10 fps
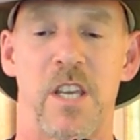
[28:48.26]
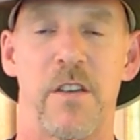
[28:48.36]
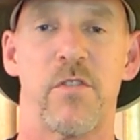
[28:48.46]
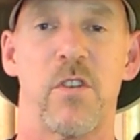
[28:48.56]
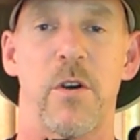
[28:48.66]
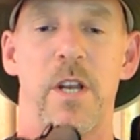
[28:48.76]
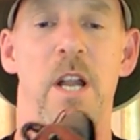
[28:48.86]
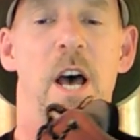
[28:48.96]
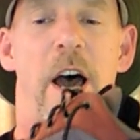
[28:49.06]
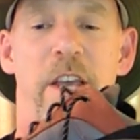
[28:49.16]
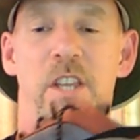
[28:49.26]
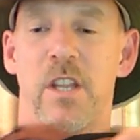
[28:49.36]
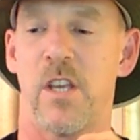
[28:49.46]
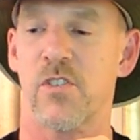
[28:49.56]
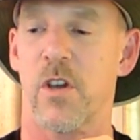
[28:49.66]
give to it, I
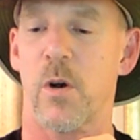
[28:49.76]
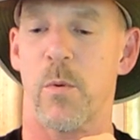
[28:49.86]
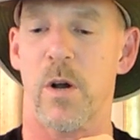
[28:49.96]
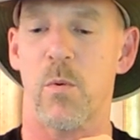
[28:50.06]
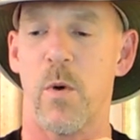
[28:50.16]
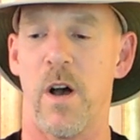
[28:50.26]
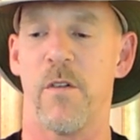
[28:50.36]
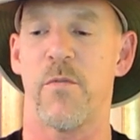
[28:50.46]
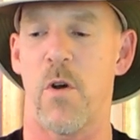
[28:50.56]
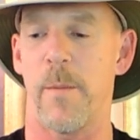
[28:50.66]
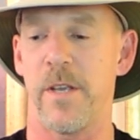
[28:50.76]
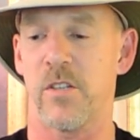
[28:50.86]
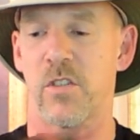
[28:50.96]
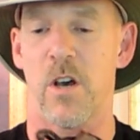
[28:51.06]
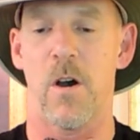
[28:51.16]
think these are going to work well for me.
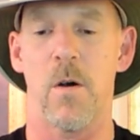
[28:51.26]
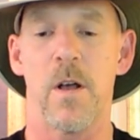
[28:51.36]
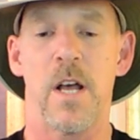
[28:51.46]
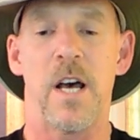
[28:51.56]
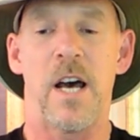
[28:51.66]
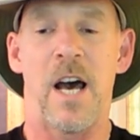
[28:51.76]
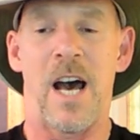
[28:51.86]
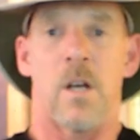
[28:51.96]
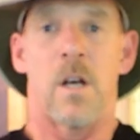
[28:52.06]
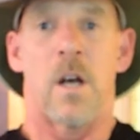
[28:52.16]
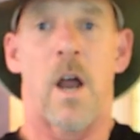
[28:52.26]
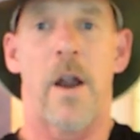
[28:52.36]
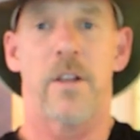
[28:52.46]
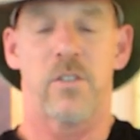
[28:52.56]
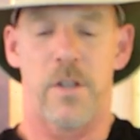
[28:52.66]
So, all
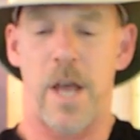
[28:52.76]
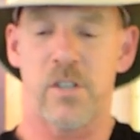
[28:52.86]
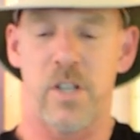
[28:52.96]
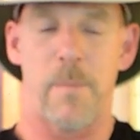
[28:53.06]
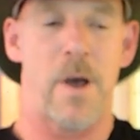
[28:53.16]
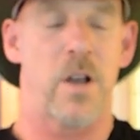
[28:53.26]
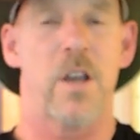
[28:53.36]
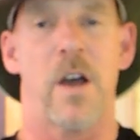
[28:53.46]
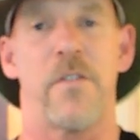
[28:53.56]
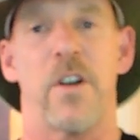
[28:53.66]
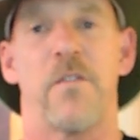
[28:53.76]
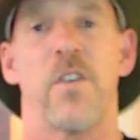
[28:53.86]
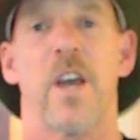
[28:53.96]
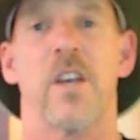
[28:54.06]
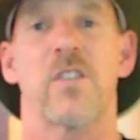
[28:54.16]
right, so that's it about covered. If
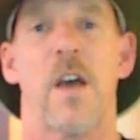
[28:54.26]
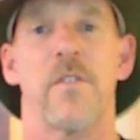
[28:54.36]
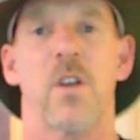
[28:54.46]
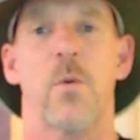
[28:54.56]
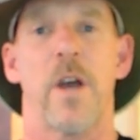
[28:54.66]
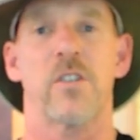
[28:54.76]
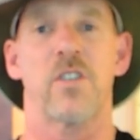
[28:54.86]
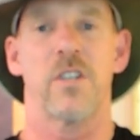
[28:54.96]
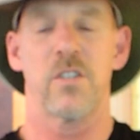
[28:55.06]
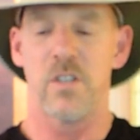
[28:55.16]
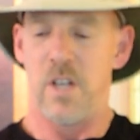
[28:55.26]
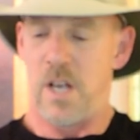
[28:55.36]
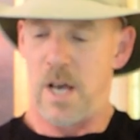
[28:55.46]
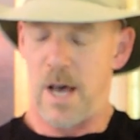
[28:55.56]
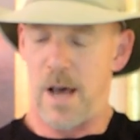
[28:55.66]
you guys have any questions,
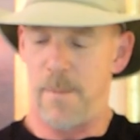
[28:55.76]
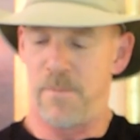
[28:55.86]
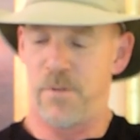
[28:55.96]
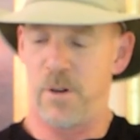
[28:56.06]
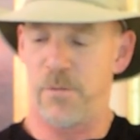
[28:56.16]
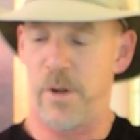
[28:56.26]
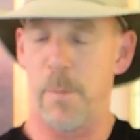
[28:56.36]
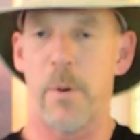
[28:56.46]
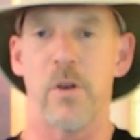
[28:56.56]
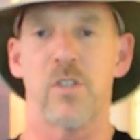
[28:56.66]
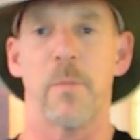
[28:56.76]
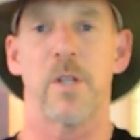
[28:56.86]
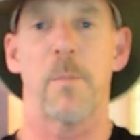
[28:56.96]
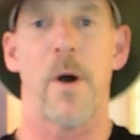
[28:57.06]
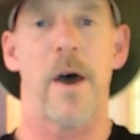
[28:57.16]
feel free to post them
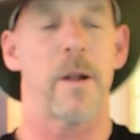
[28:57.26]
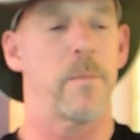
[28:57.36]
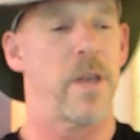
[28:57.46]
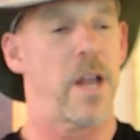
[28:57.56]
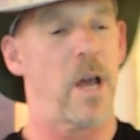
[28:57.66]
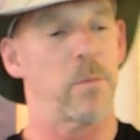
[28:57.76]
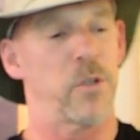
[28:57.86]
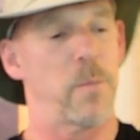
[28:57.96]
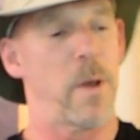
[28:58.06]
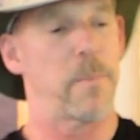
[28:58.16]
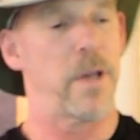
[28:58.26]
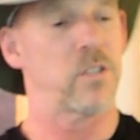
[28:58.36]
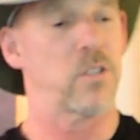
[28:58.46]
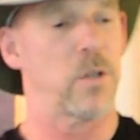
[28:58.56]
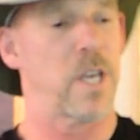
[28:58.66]
at the bottom, and I will do my
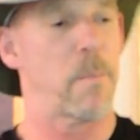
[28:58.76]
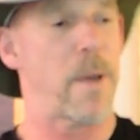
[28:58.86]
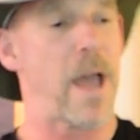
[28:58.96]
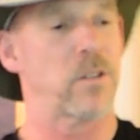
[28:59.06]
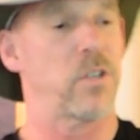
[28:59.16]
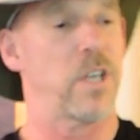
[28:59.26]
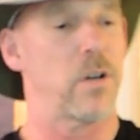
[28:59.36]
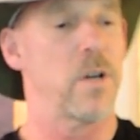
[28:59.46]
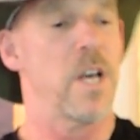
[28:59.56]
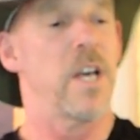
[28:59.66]
best to get back to you.